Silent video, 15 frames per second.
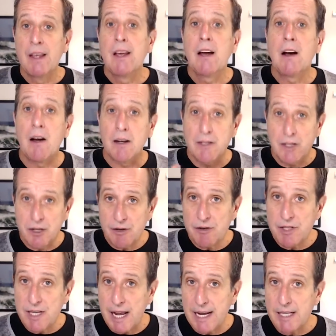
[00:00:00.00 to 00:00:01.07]
On
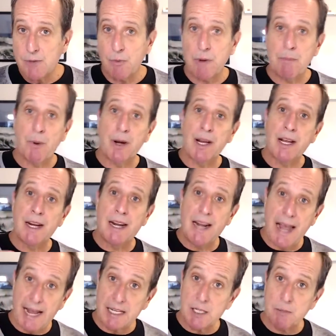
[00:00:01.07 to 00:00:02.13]
Tuesdays, we bring in an
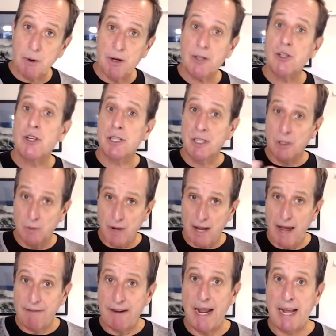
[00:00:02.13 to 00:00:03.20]
expert, just as we
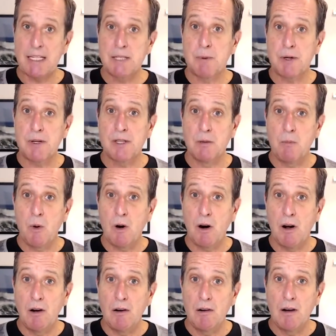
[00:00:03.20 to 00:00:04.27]
have an expert
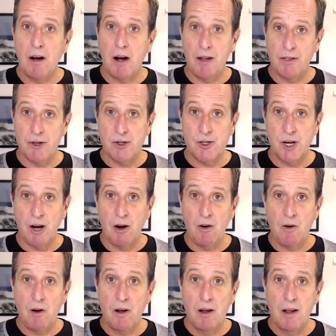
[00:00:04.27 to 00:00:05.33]
tomorrow on the
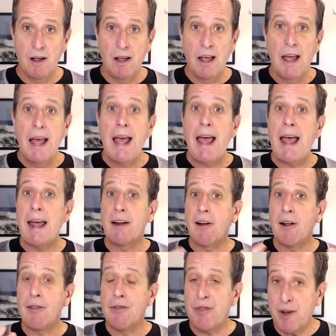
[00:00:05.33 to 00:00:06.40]
show. And
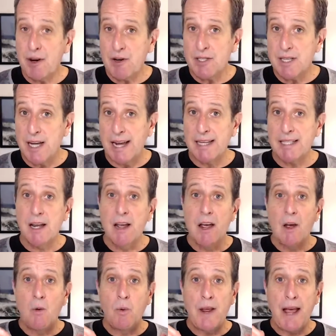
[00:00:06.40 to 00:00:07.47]
on Thursdays,
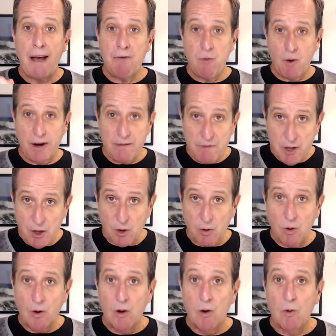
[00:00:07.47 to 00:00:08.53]
we have one of you,
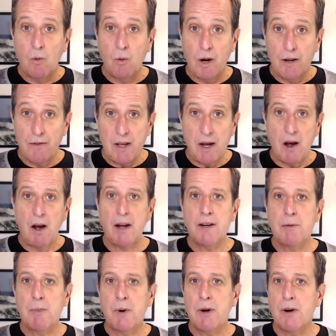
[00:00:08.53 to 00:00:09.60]
one of the
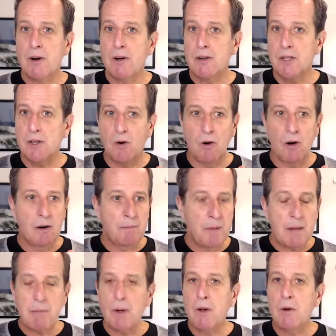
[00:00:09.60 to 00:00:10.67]
entrepreneurs or
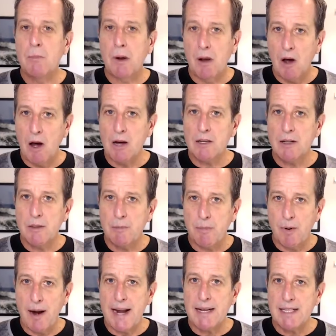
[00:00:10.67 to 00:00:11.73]
people who belong to the
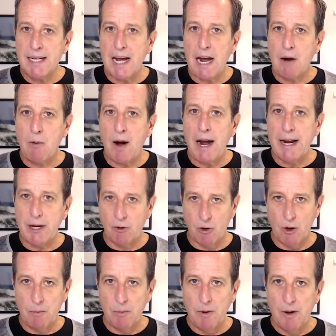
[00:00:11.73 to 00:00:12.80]
Brand DIY
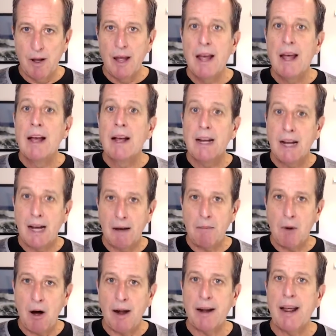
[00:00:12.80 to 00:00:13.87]
group, come
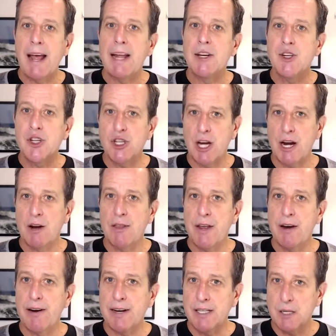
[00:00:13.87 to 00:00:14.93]
on and share
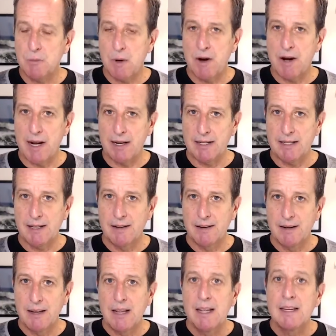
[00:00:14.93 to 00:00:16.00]
their experience.
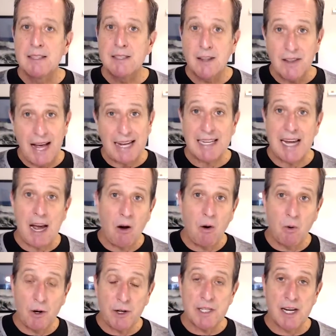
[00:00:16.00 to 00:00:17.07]
So that's how it
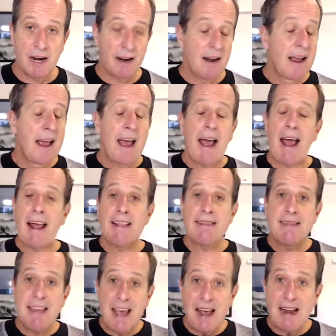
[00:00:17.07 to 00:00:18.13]
works here. And
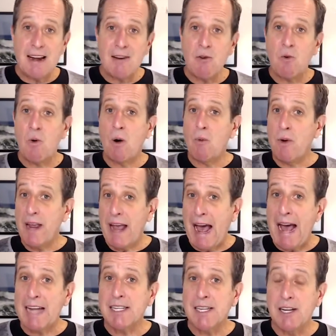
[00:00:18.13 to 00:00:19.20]
then what we
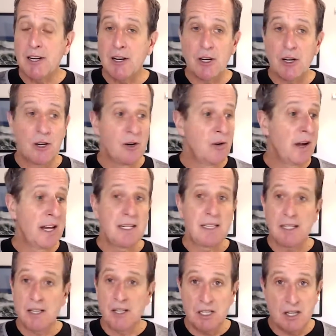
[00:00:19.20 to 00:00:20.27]
ask you to do is
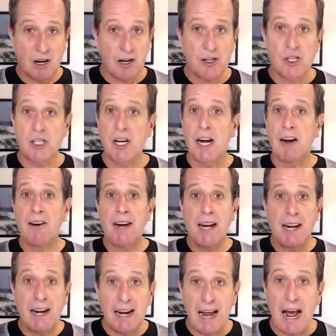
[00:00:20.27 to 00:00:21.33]
to start sharing
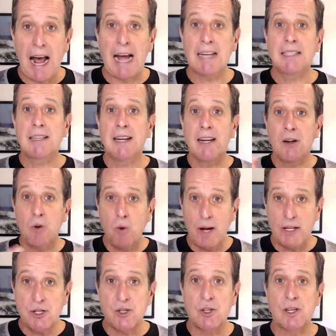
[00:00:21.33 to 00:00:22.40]
and asking
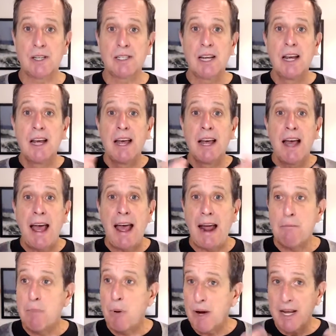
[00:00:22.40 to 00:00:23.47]
questions
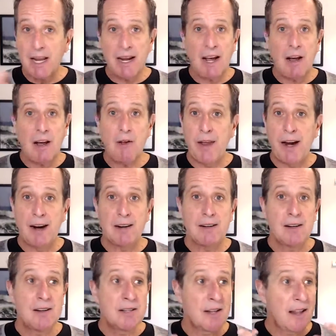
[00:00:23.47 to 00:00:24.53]
and putting it out there
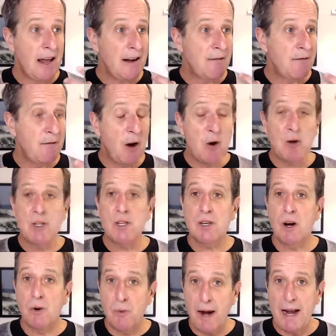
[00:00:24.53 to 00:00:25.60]
so that folks
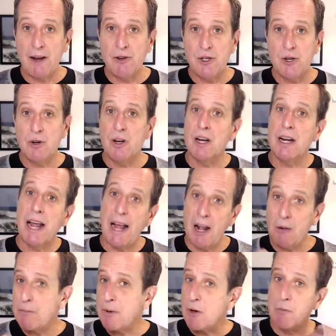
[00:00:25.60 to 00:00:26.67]
around you can
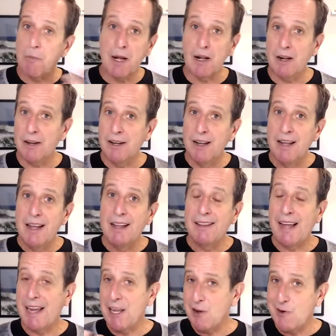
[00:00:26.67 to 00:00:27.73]
help you build
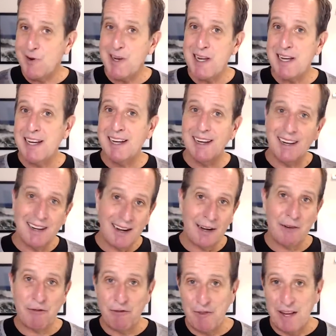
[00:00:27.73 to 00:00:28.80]
that unique
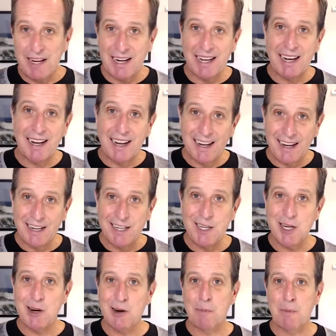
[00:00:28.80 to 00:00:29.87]
gut feeling into
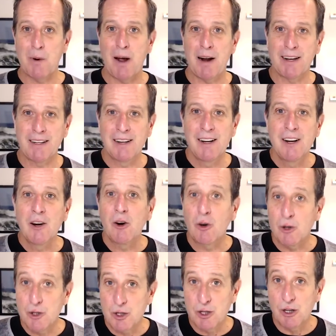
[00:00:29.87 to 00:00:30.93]
your product or
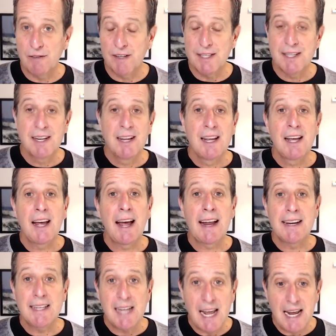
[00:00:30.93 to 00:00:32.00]
service
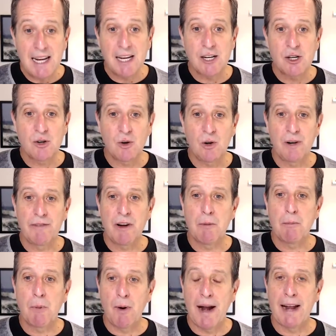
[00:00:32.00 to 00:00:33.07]
and take control of your
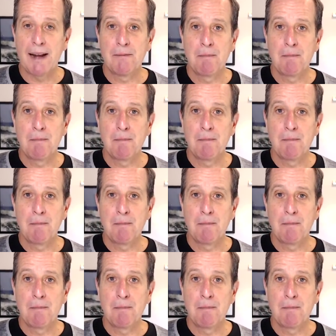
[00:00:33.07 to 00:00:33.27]
brand.